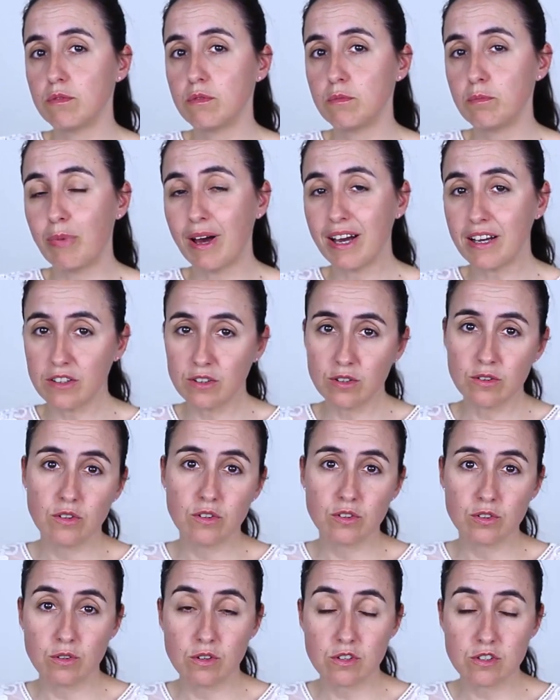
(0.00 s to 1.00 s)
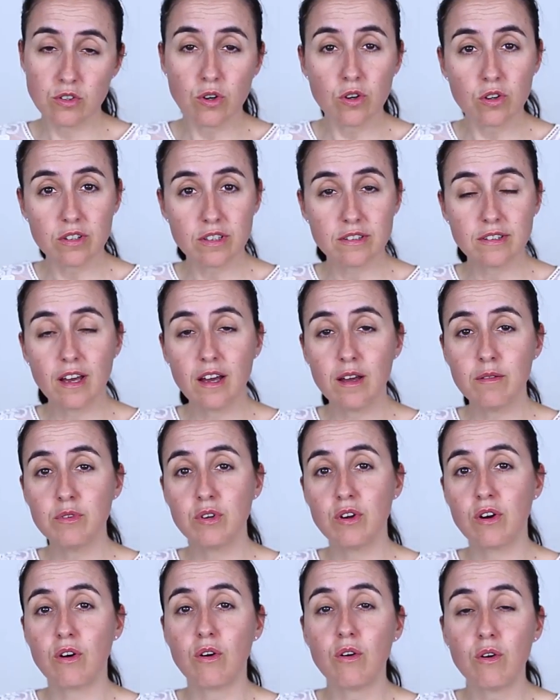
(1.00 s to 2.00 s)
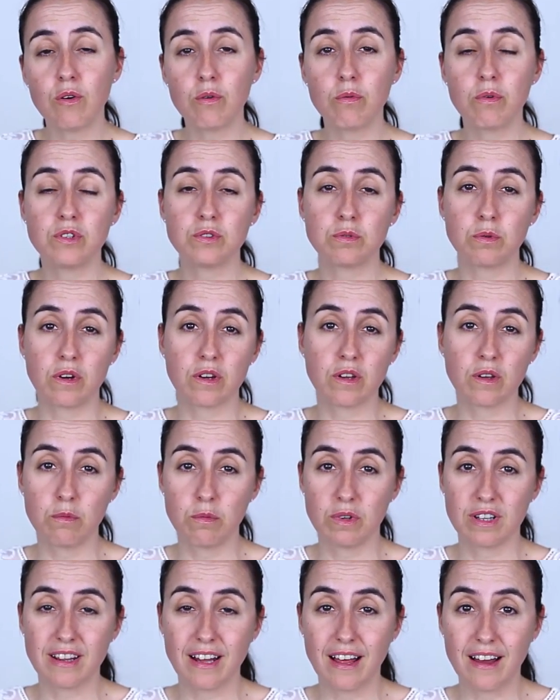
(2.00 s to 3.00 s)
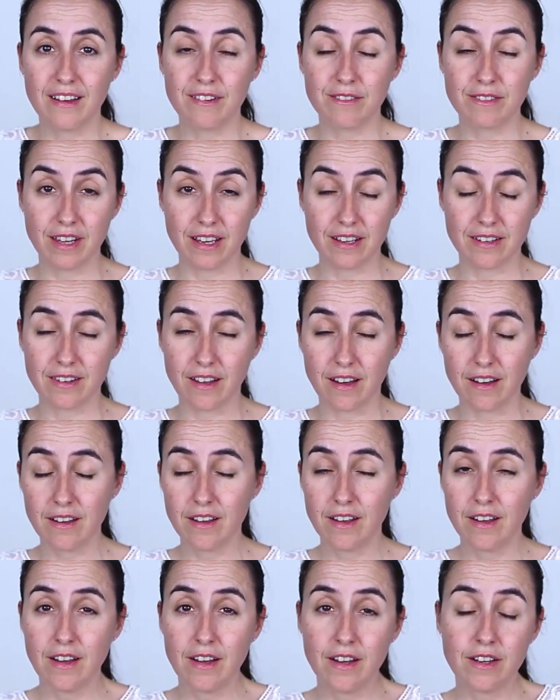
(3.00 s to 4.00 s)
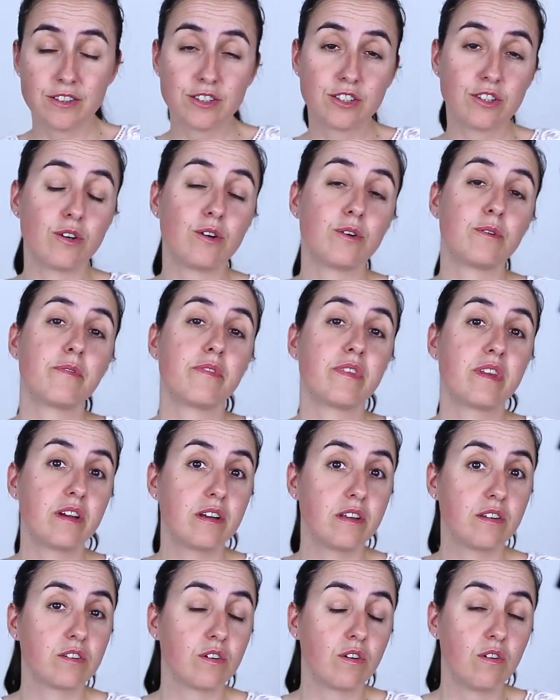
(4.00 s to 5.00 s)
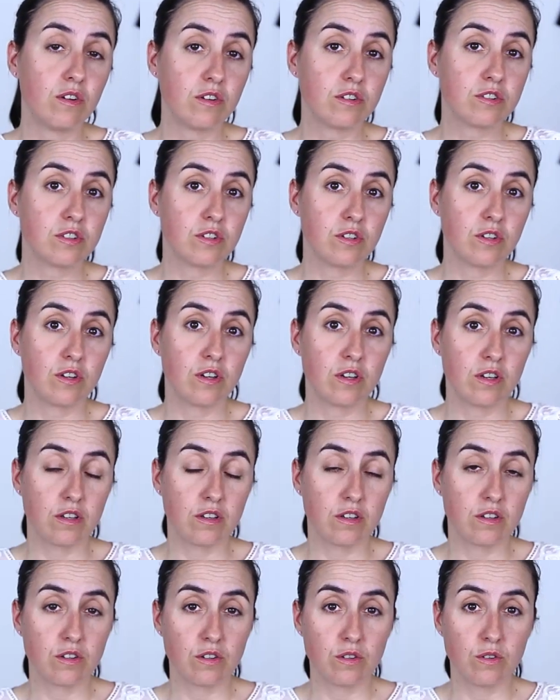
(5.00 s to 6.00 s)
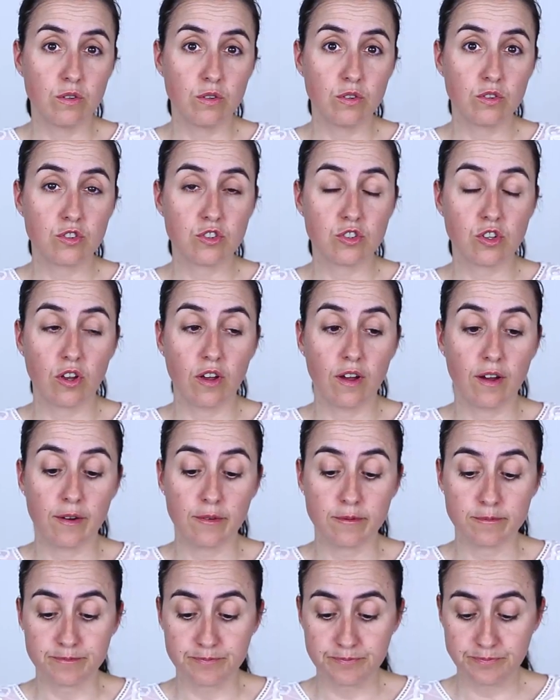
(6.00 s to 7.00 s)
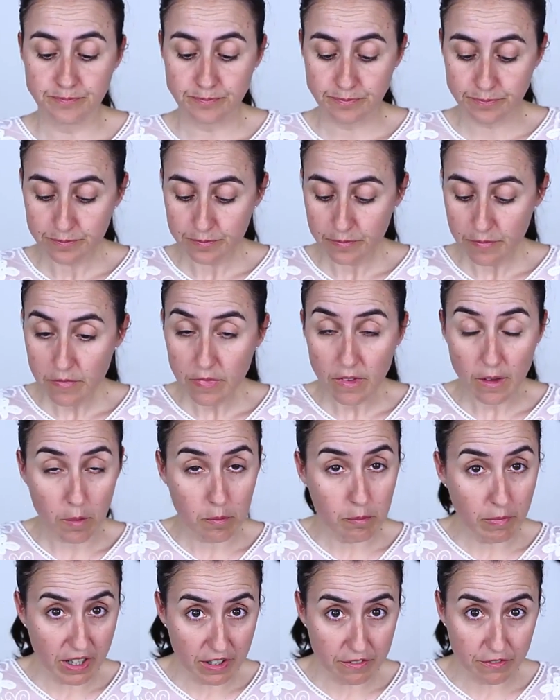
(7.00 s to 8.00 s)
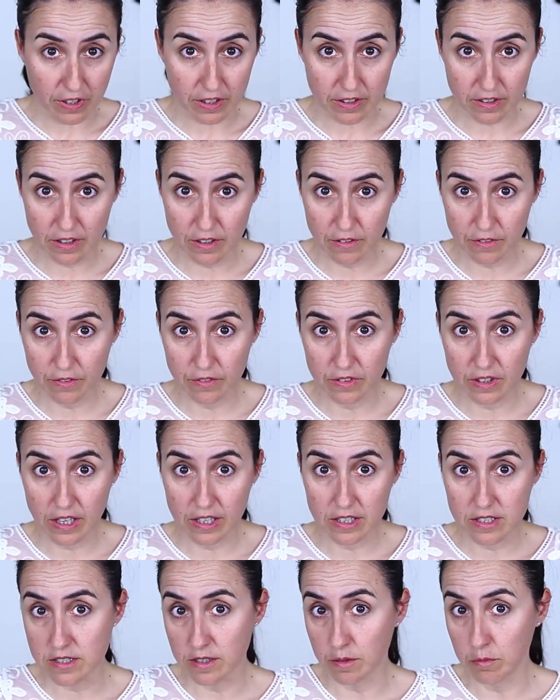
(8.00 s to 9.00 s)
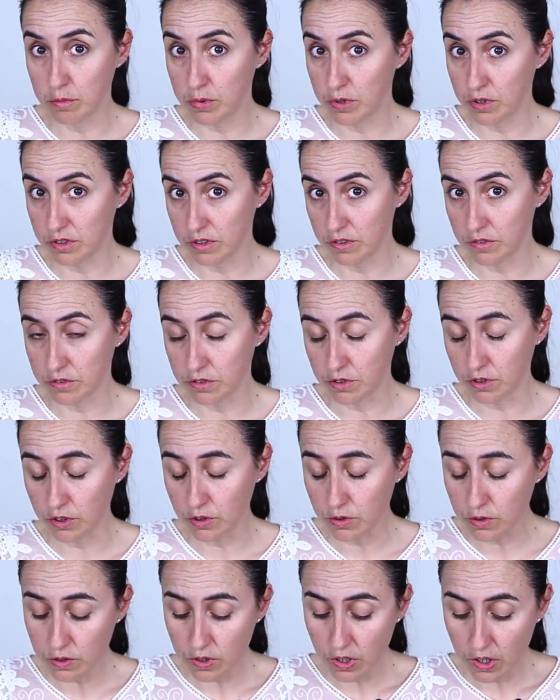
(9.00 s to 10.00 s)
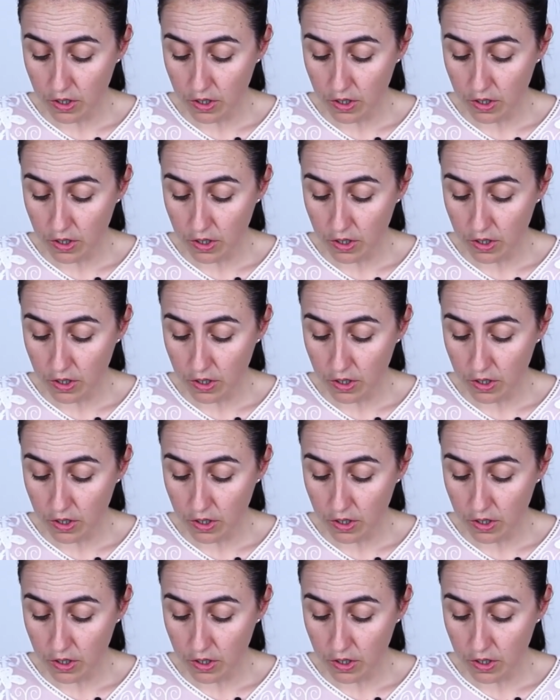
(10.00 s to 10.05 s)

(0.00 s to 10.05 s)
back to the source all the time you're always working with live data so there is also a huge um, benefit if that is important for you